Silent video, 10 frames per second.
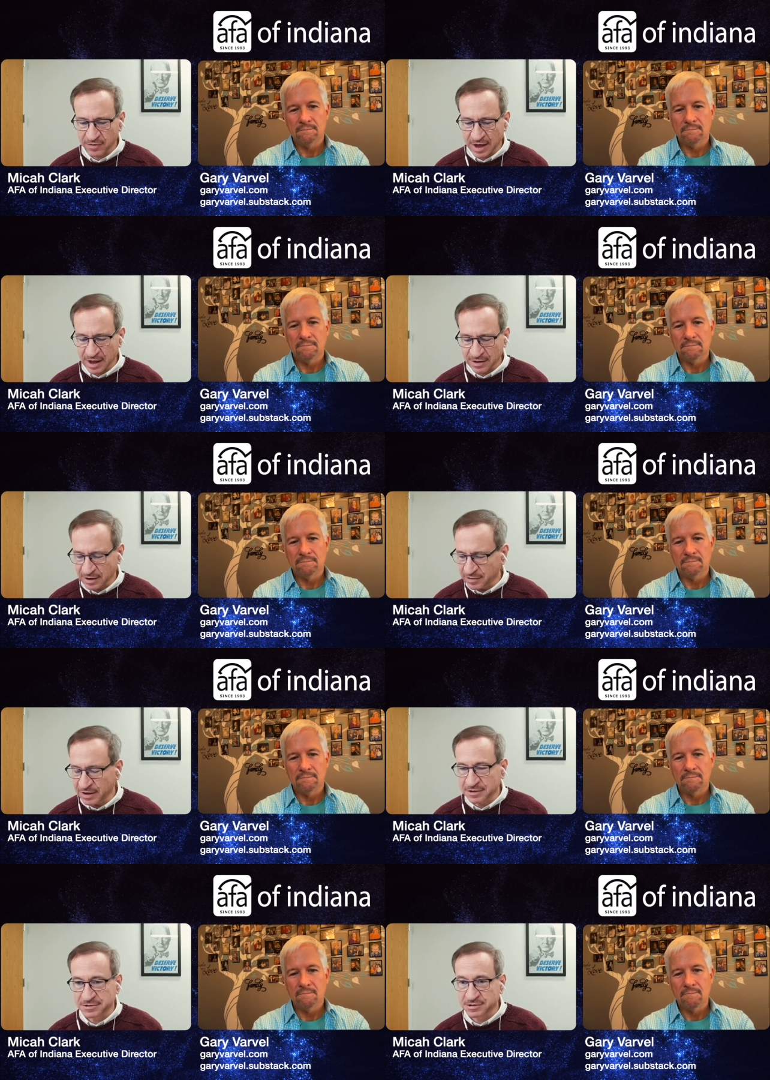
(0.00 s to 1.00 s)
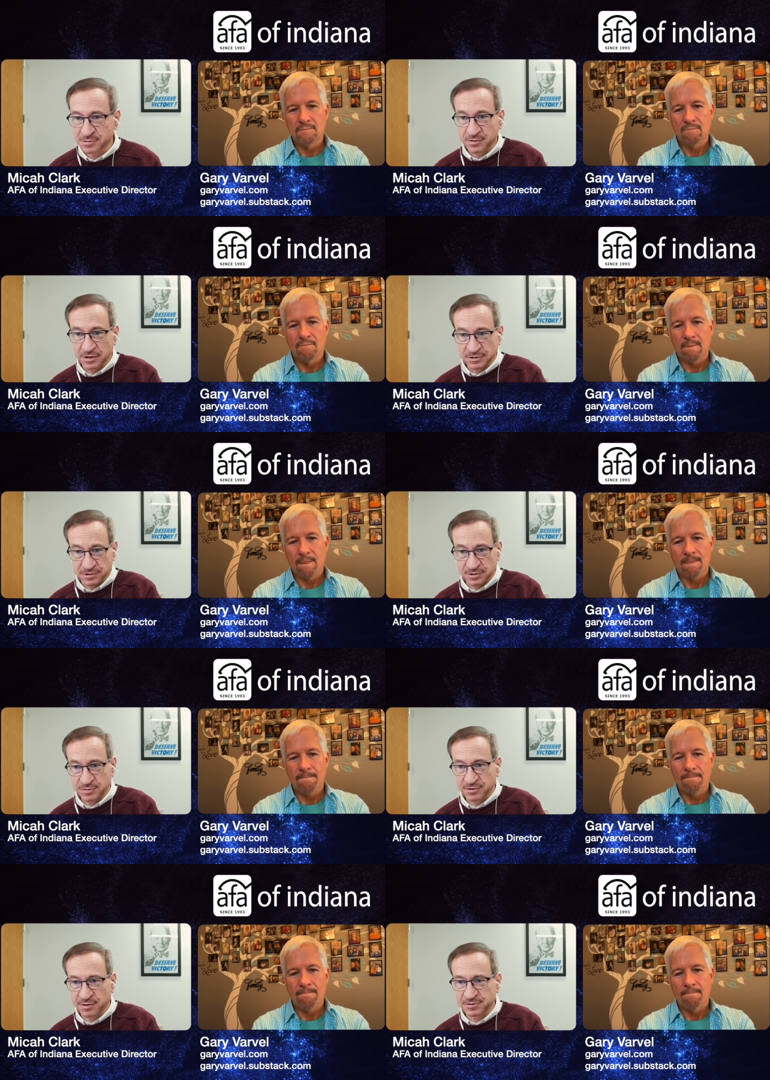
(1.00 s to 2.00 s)
Speaker 1: for that? And I think it's a is a
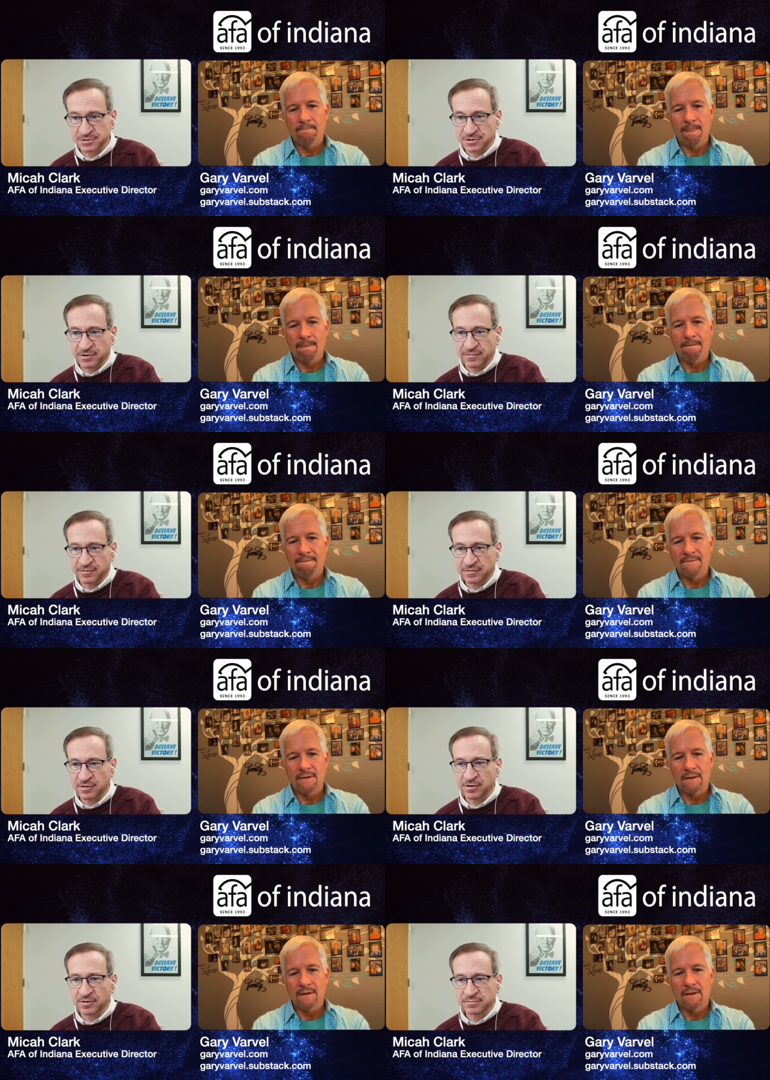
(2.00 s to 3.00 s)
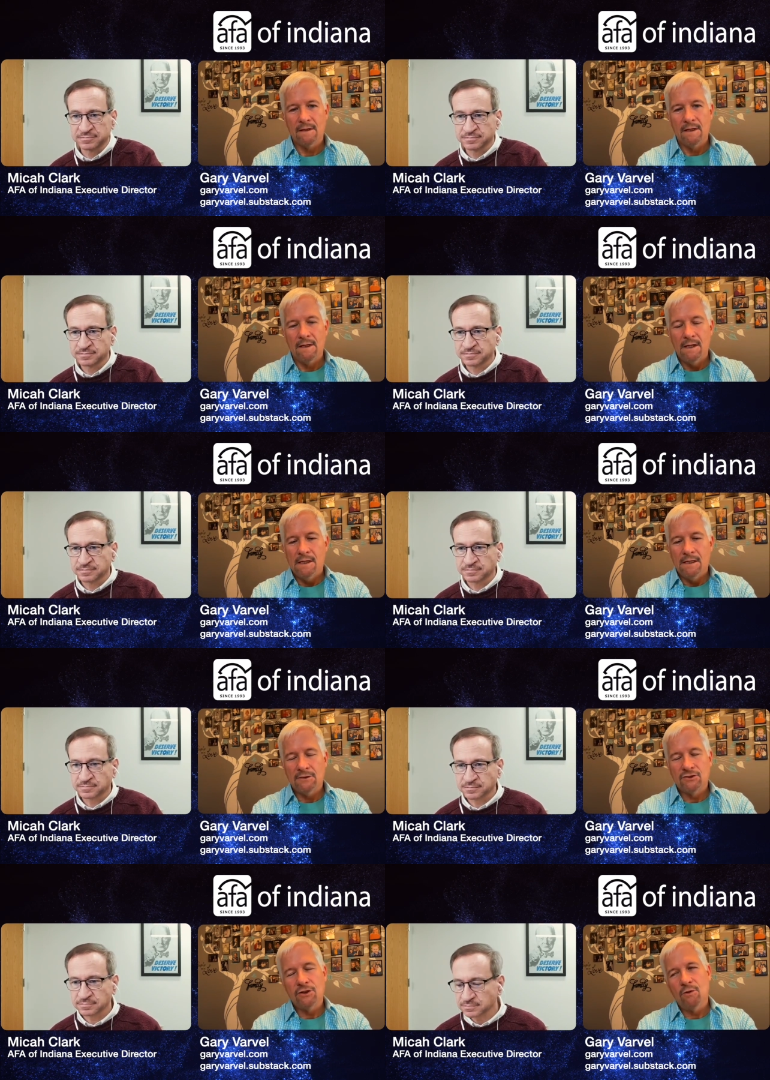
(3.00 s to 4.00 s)
subscription service you do.
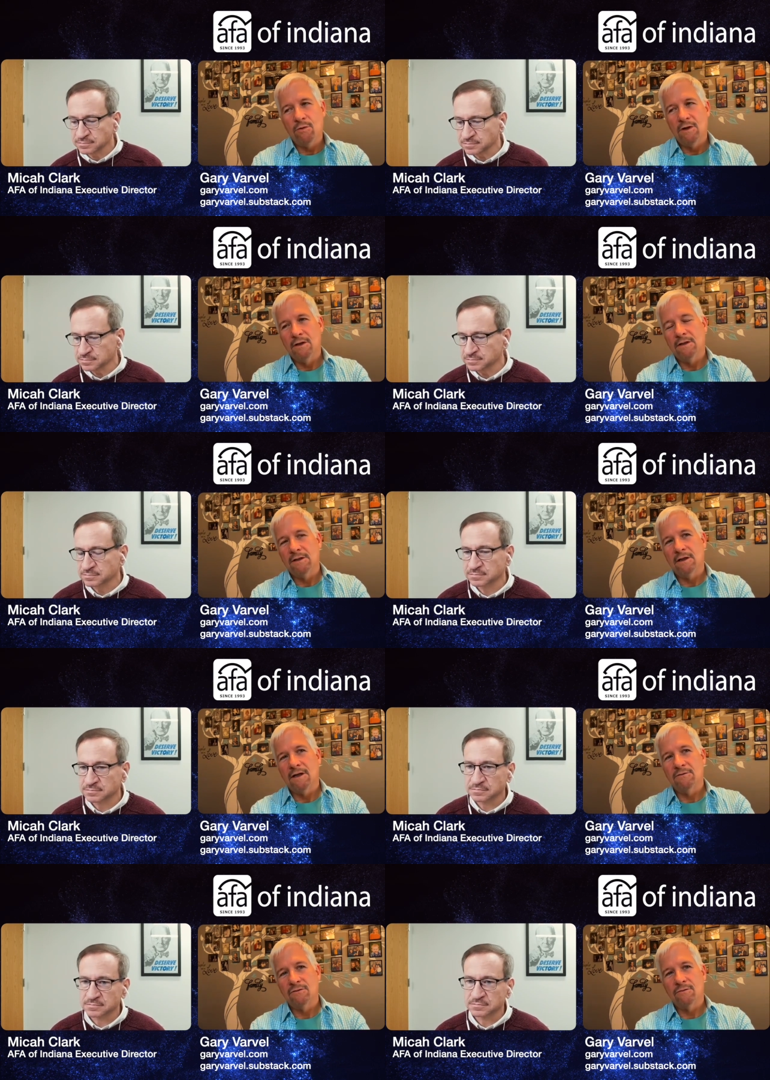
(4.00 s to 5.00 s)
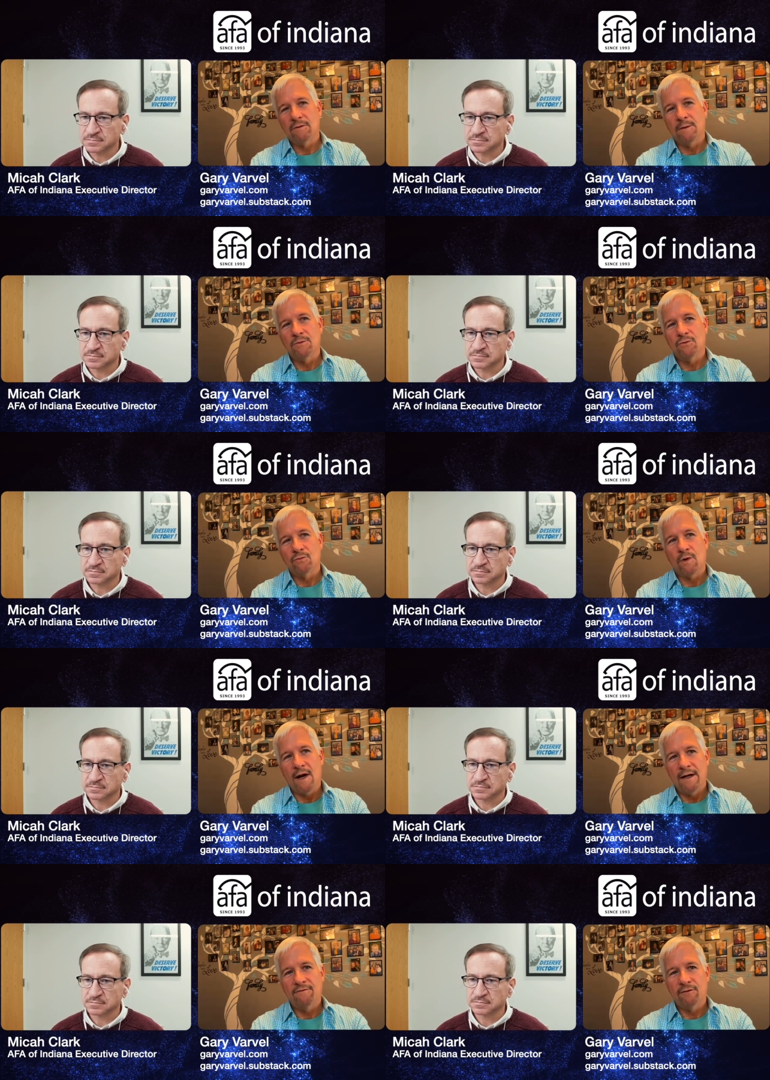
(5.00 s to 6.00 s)
Speaker 2: Yeah, so uh, I I'm
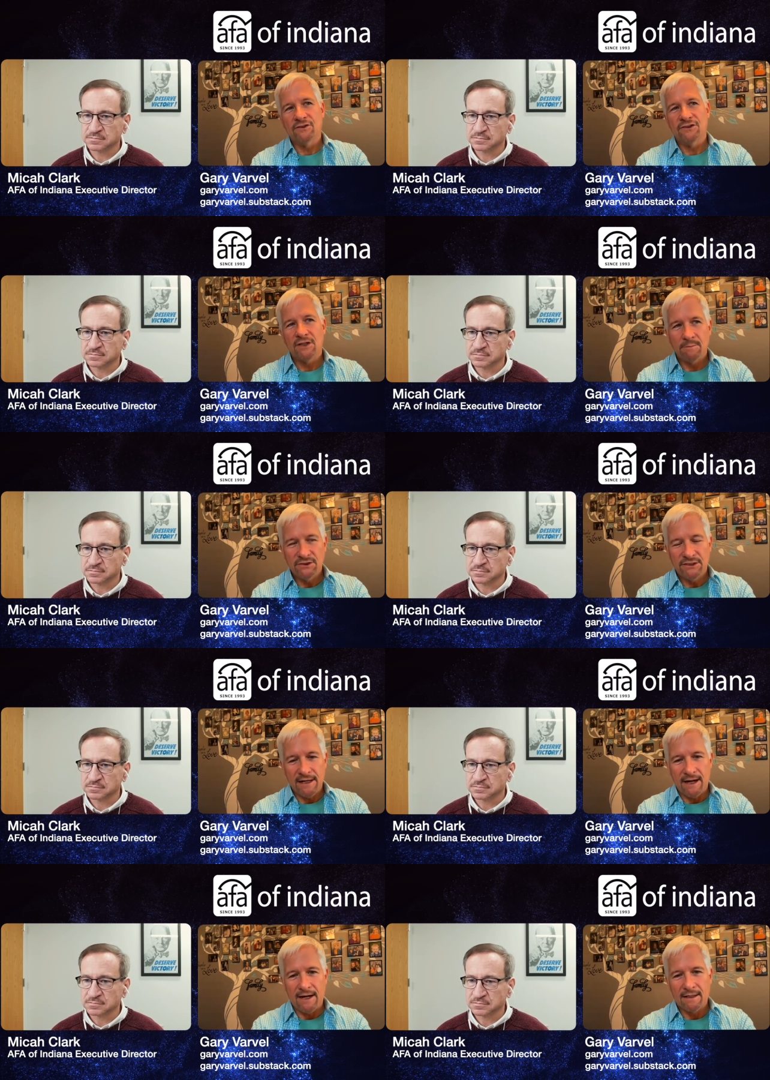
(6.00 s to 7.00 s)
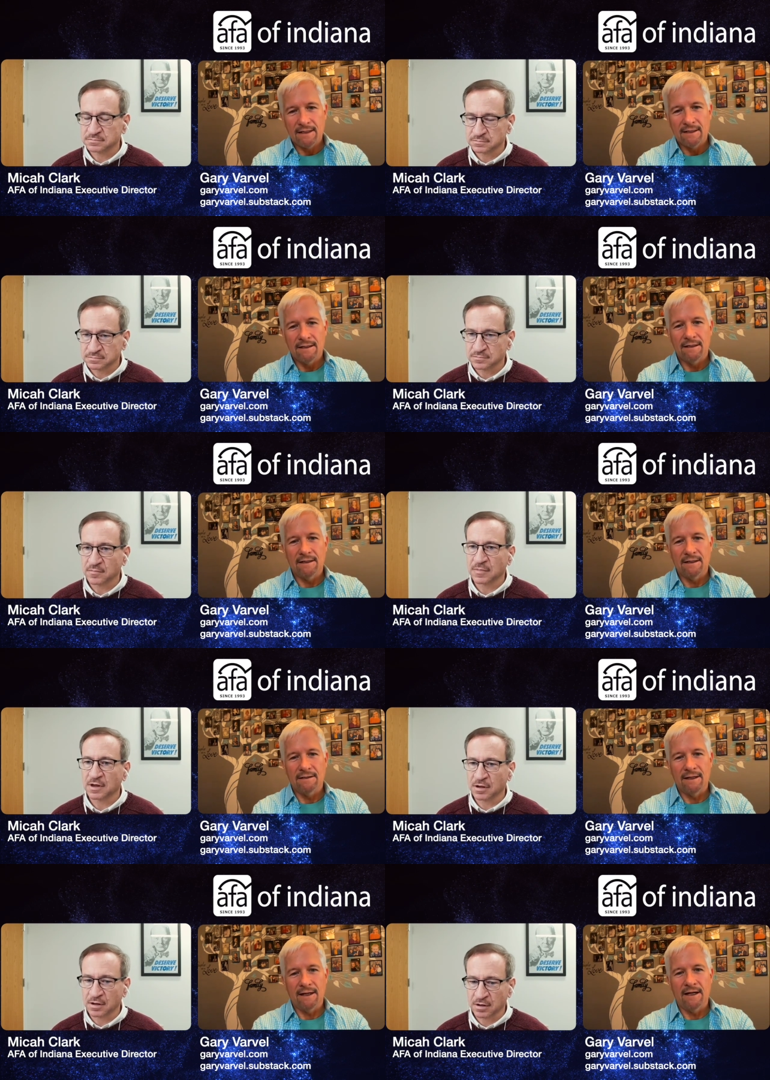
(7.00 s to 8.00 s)
writing for Substack uh,
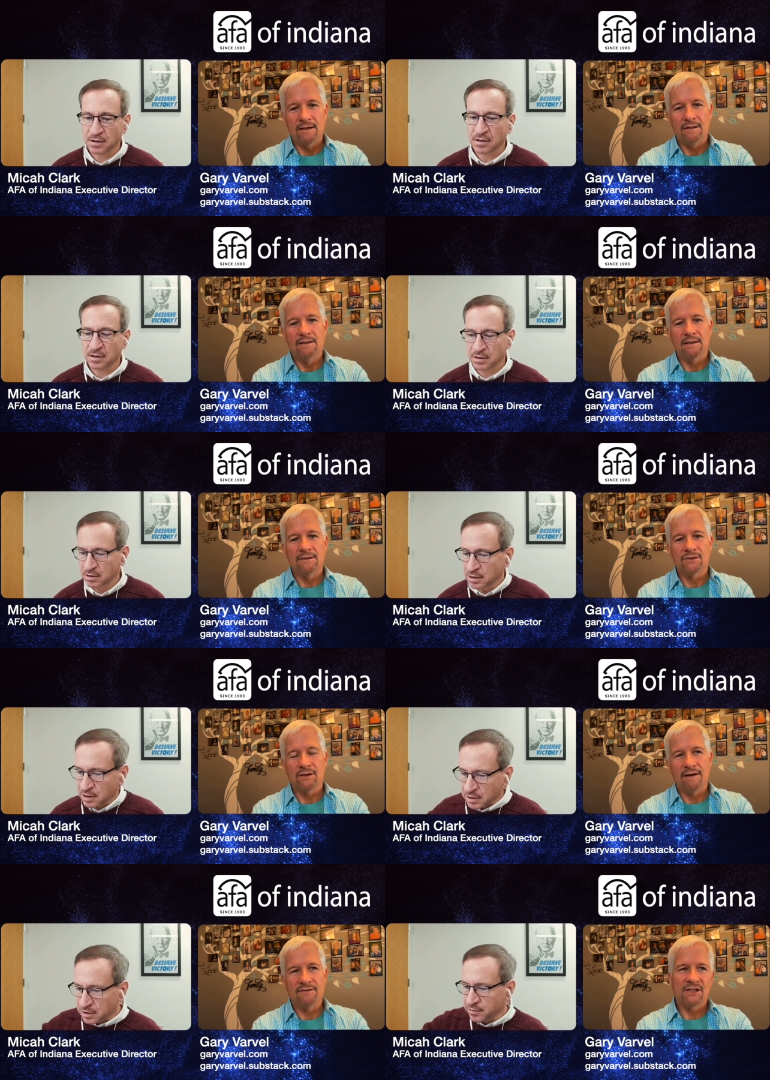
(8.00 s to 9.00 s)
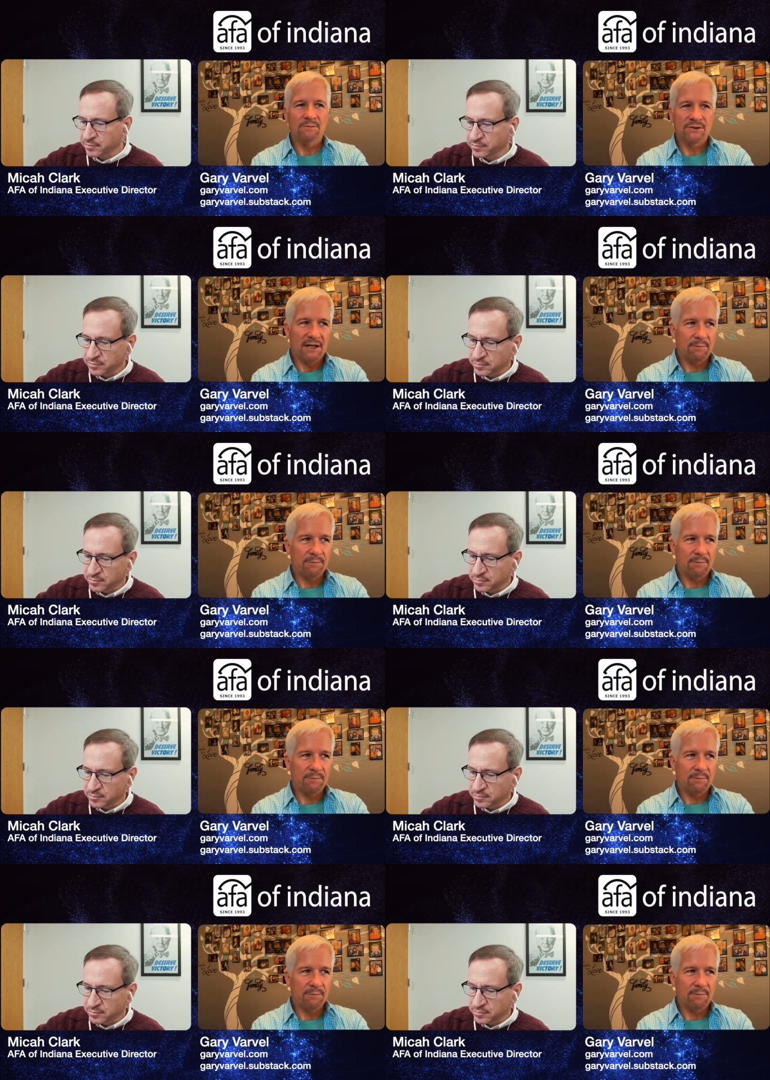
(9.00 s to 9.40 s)
now. So I have a Substack